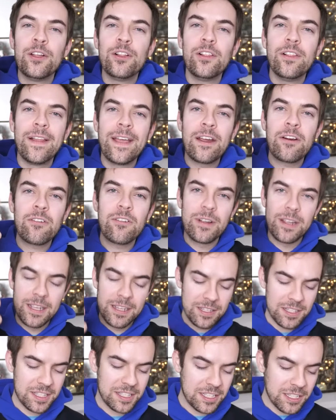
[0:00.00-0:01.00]

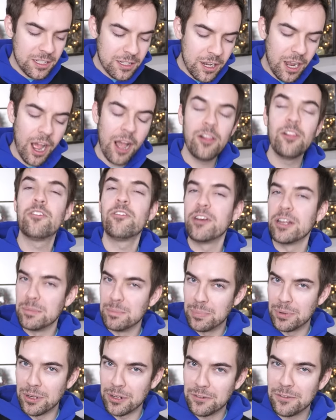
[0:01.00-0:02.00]
hilarious
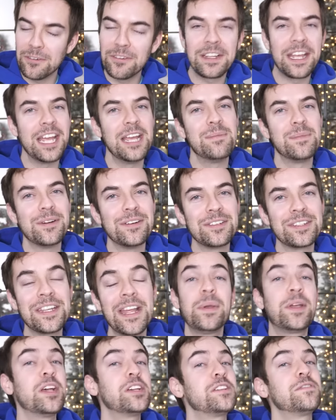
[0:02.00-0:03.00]
coloring book for
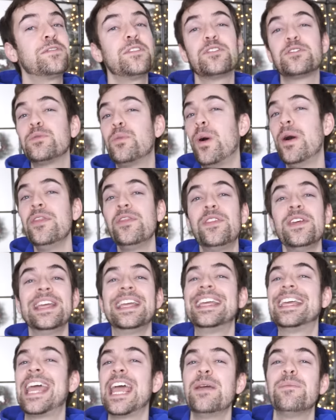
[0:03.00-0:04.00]
gamers. Because if there's one
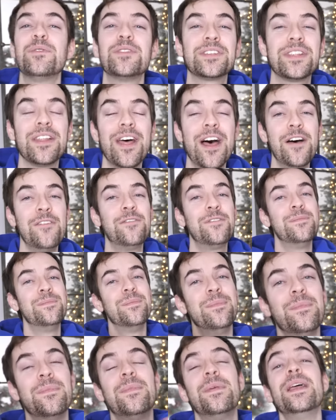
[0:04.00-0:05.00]
thing gamers love,
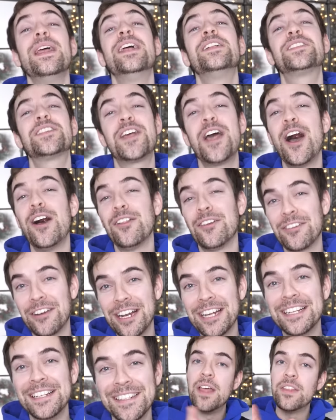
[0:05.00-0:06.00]
it's
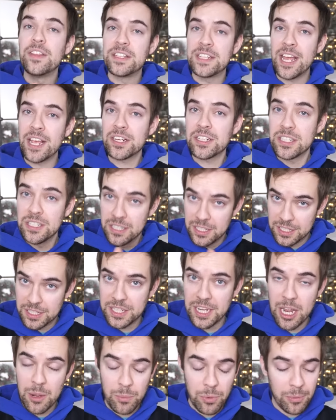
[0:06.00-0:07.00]
coloring. And the text in the
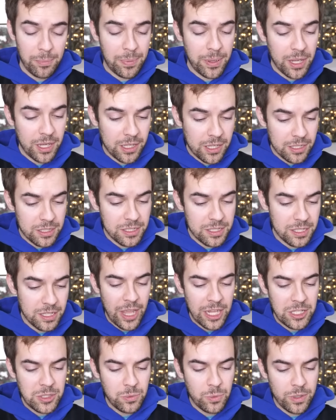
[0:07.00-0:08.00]
sample pic is,
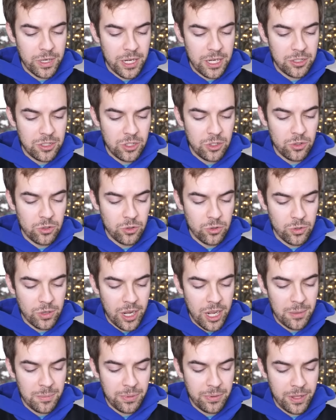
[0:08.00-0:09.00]
that's what I do.
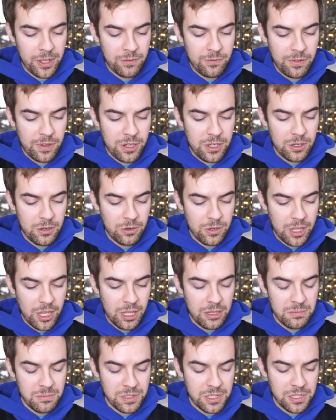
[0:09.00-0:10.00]
I play video
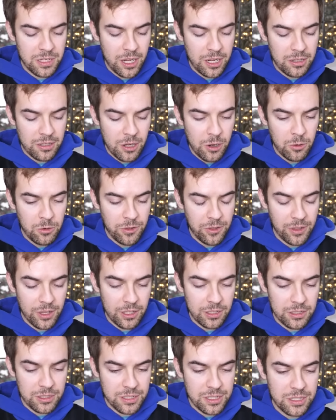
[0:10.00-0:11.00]
games and I know
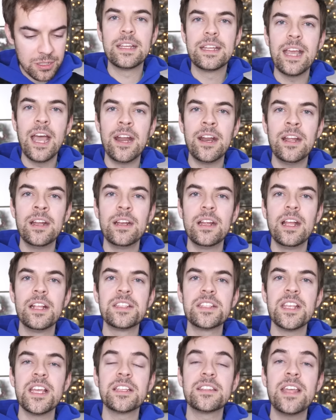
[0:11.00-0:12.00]
things. Get it?
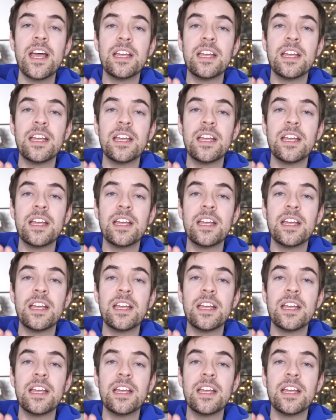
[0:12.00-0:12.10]
It's like